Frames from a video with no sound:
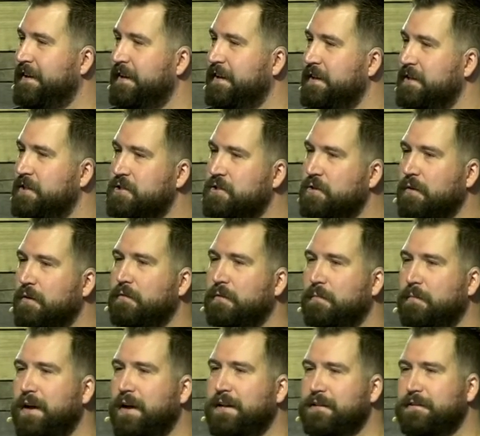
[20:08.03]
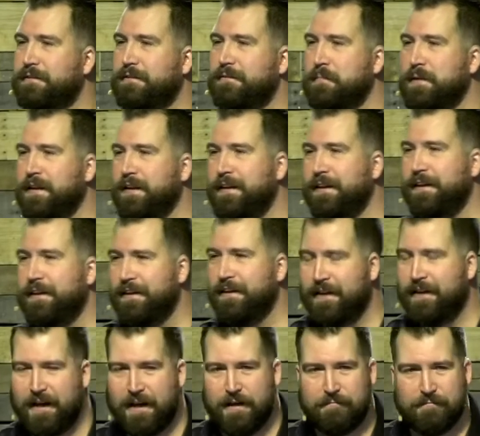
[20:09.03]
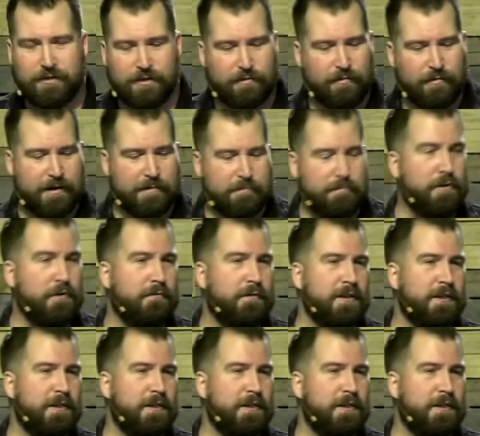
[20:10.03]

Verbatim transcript: This story reminds me of the great movie,